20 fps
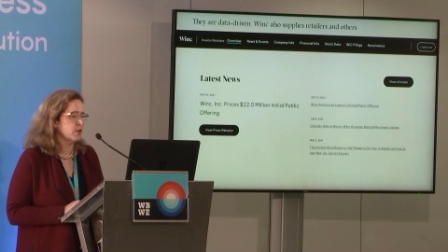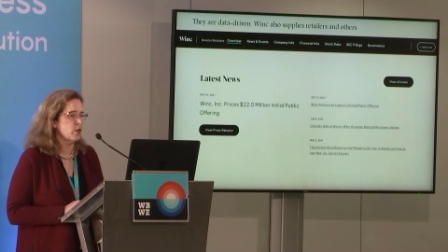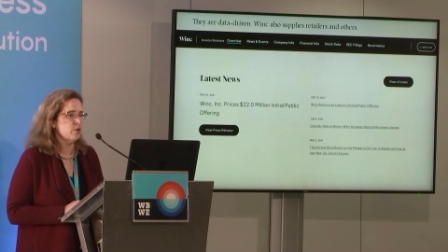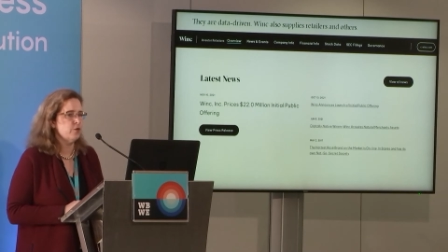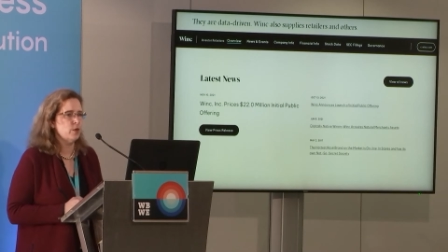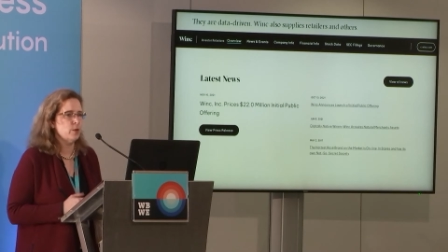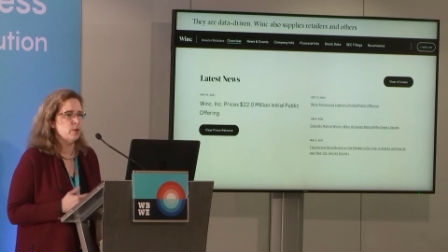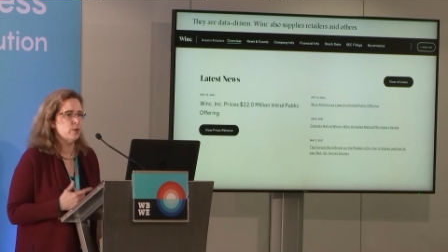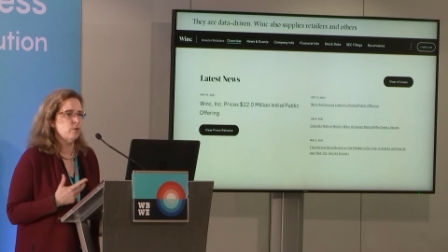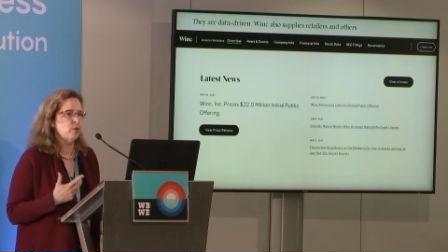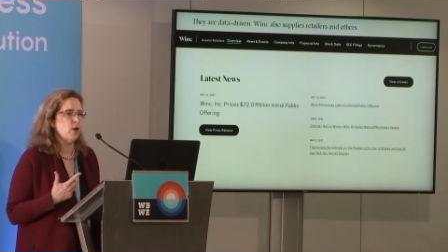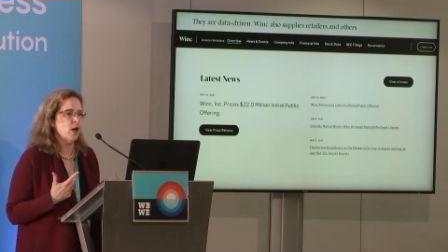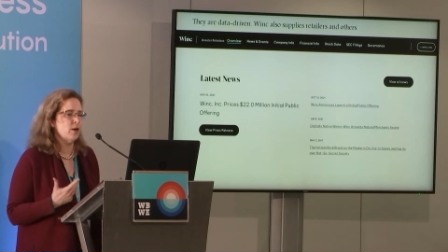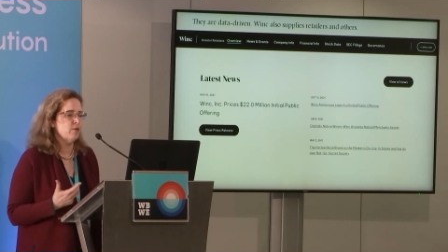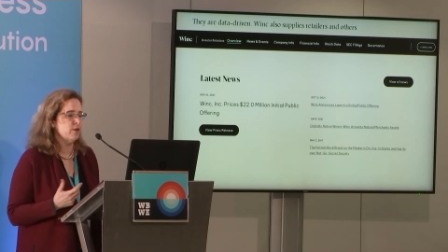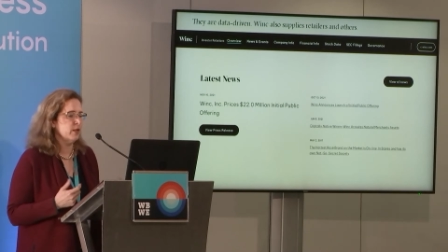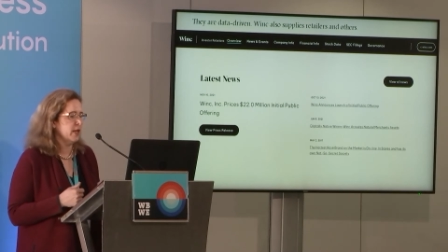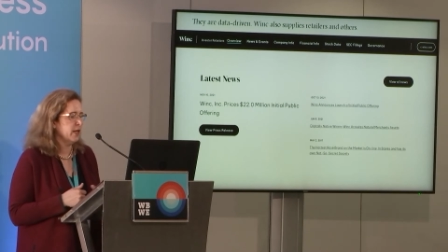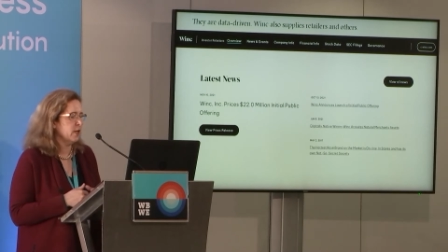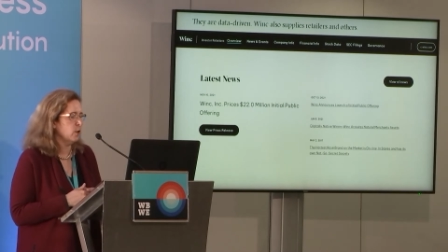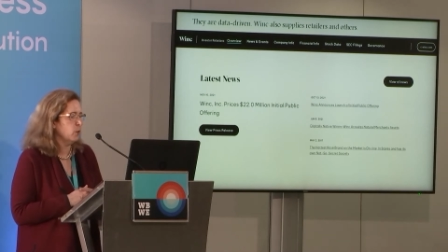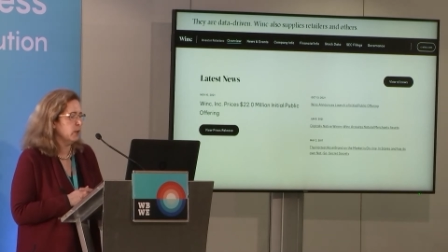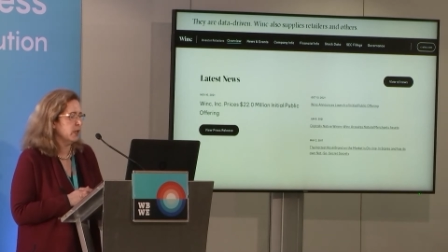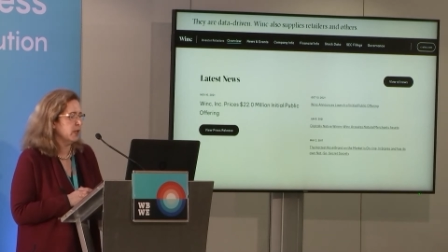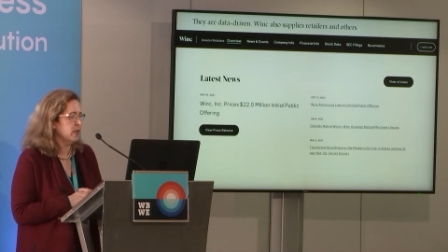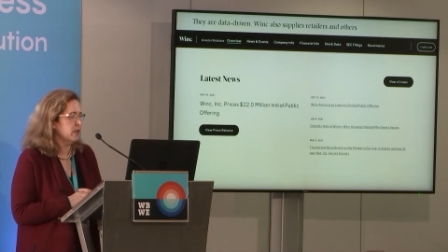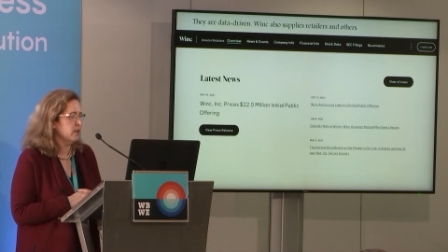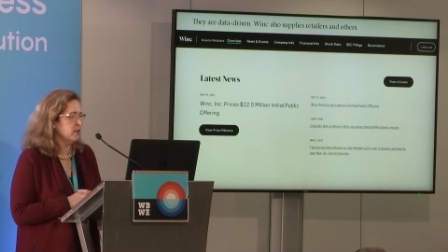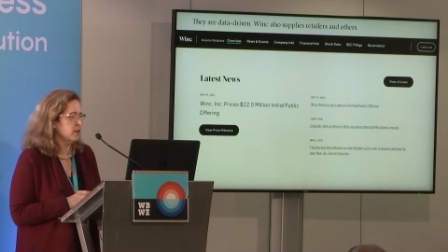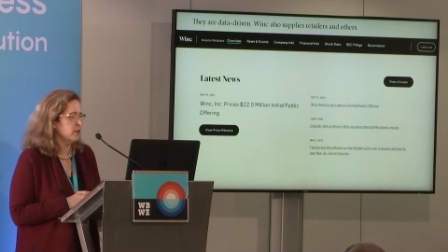from the private equity
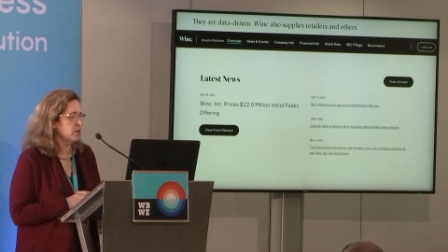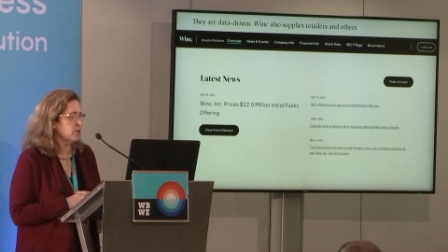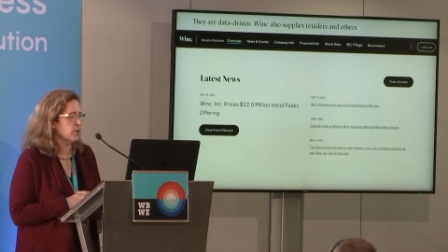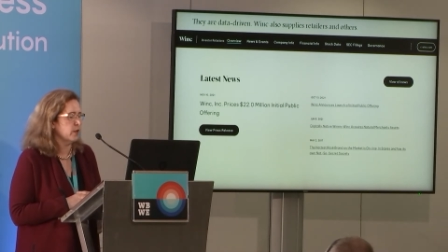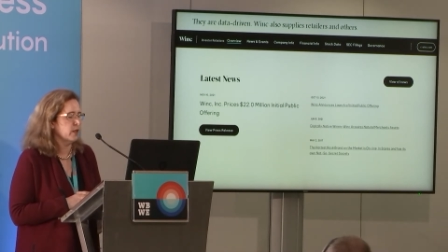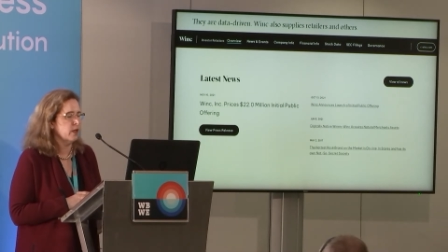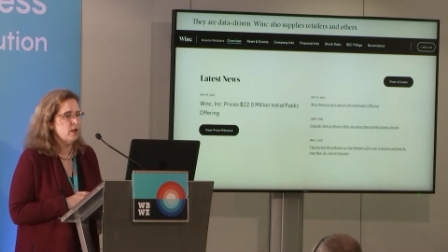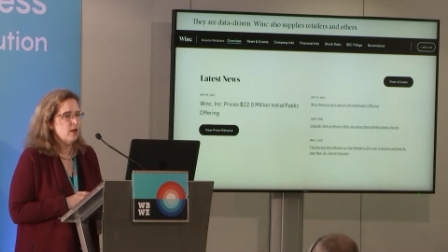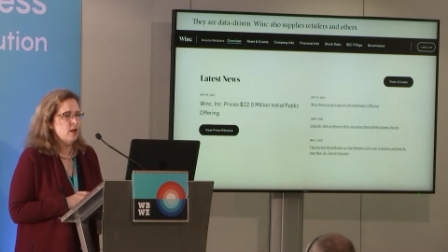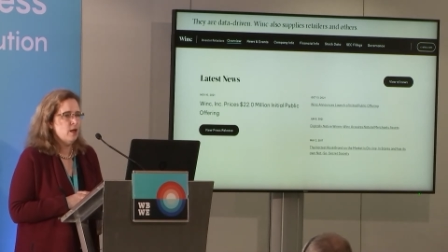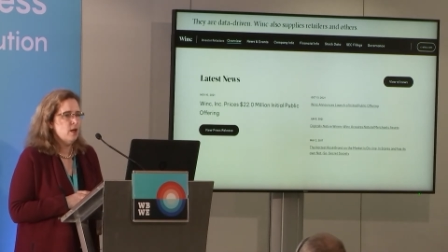industry.